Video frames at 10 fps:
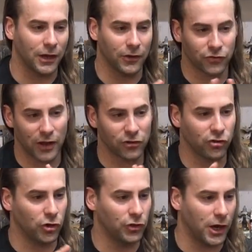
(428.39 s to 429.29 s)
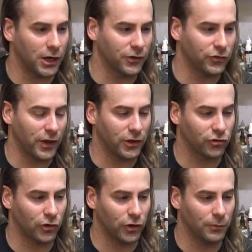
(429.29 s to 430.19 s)
essential,
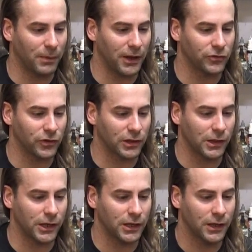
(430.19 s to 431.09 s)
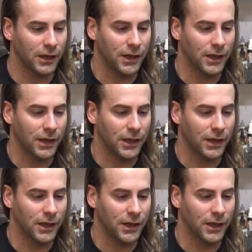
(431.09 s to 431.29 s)
non-essential, basically.